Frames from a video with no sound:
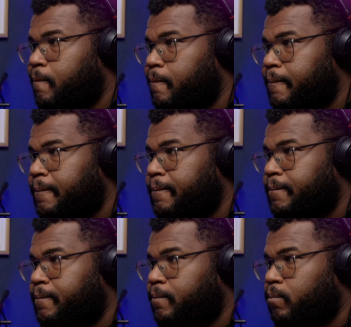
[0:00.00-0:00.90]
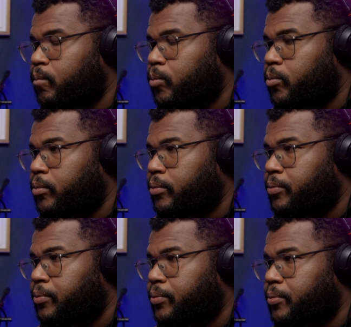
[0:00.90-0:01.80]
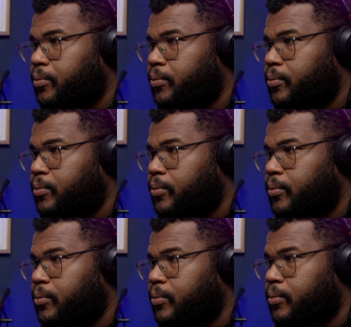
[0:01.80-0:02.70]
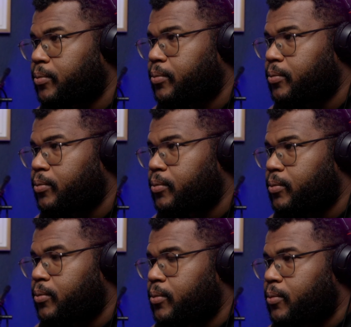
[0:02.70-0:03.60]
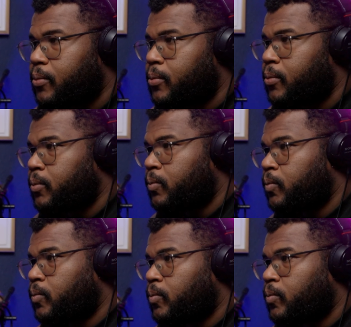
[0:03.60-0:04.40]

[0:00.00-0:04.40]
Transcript: No words are spoken by the person on screen.